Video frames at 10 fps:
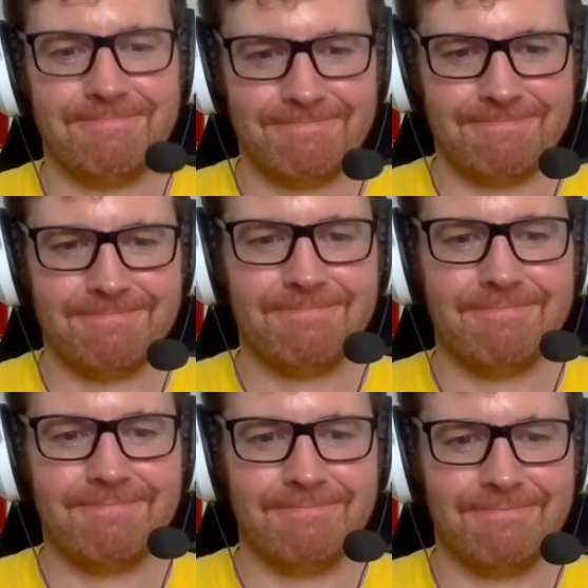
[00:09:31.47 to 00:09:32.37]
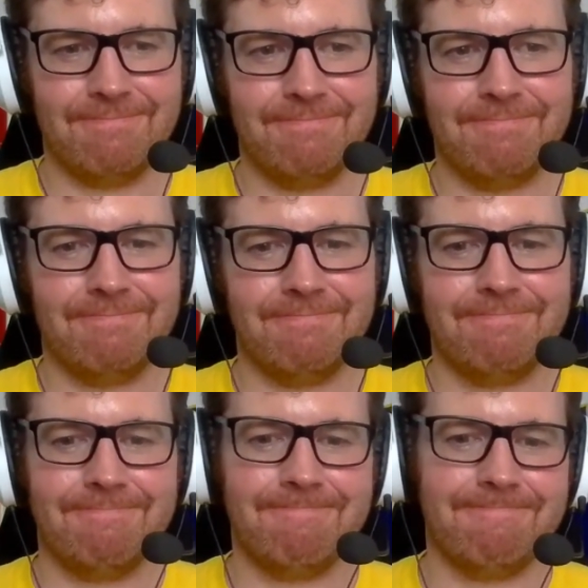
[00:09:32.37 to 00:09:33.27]

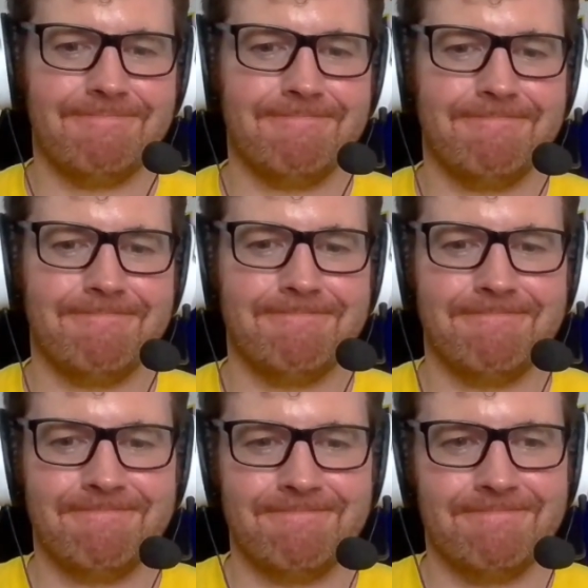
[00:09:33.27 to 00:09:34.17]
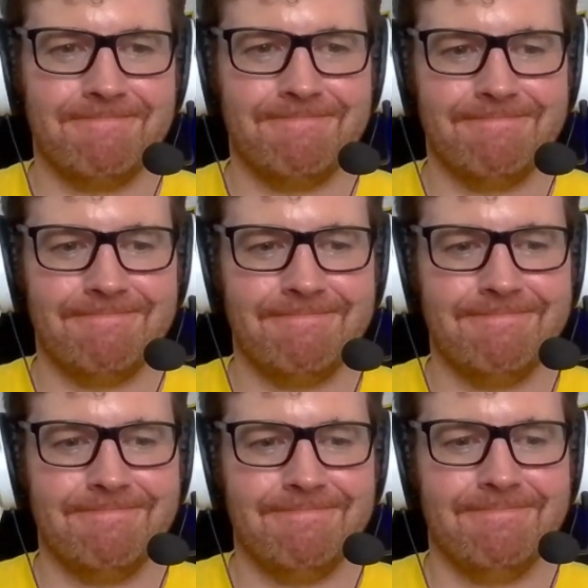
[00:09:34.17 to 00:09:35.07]

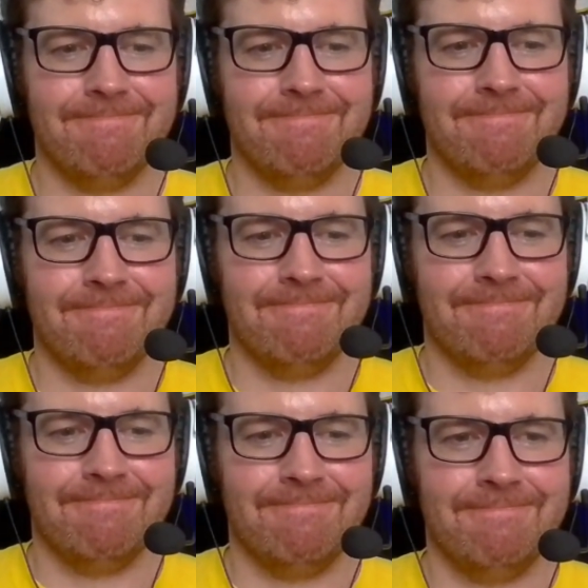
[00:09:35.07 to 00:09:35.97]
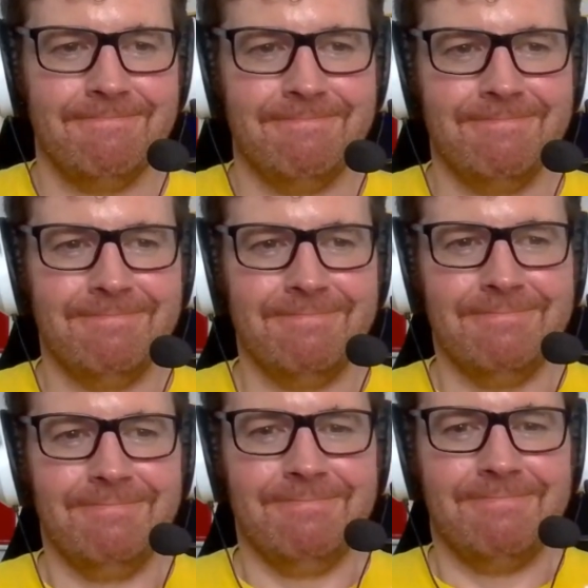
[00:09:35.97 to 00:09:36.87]

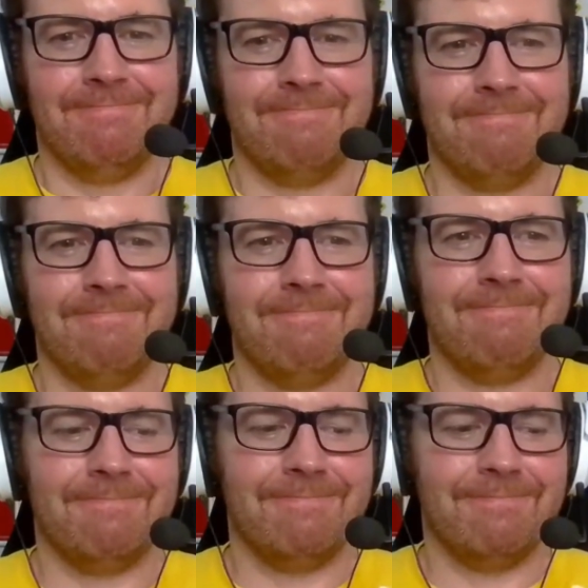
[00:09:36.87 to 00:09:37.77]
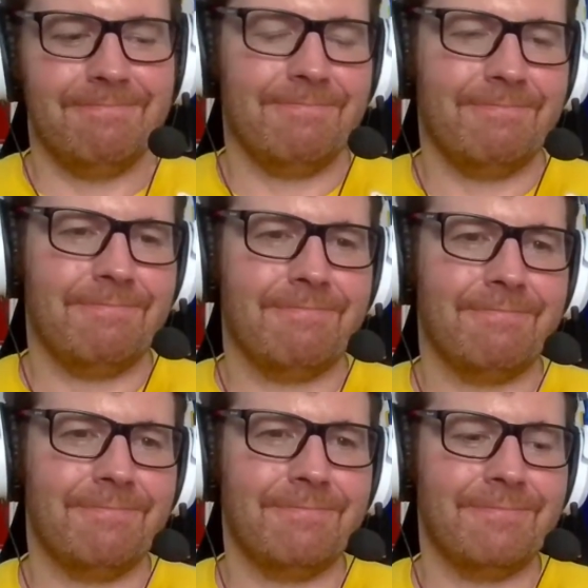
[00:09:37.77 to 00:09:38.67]

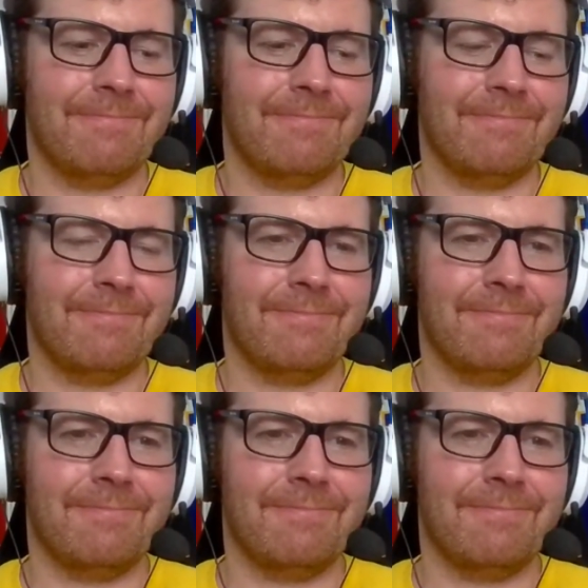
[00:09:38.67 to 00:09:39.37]
(not speaking)